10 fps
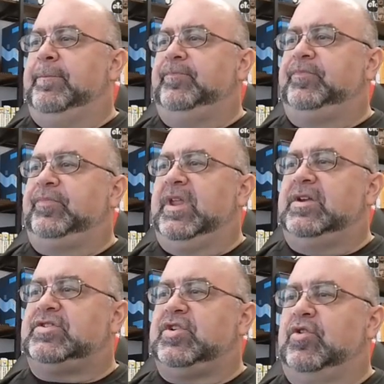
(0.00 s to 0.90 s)

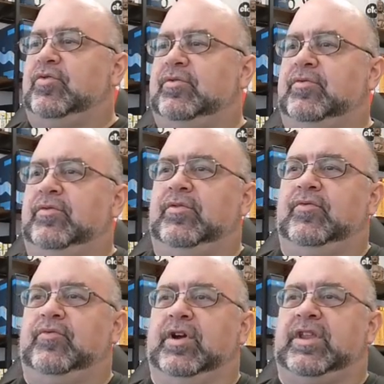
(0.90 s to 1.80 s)
So we're
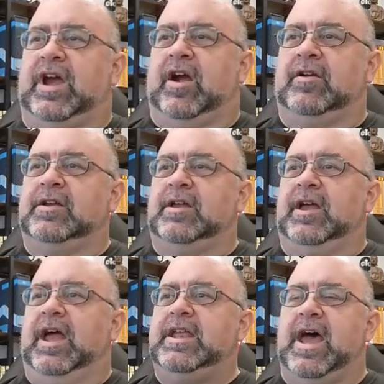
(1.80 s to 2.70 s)
there. And
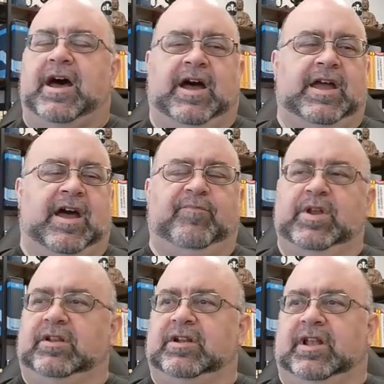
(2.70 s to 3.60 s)
yeah, I've been a little
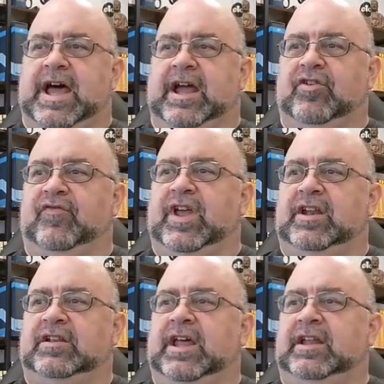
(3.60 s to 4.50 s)
aggravated
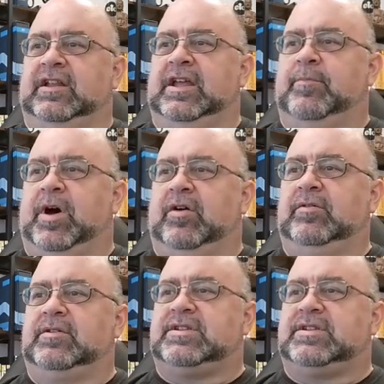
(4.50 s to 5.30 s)
lately about some of the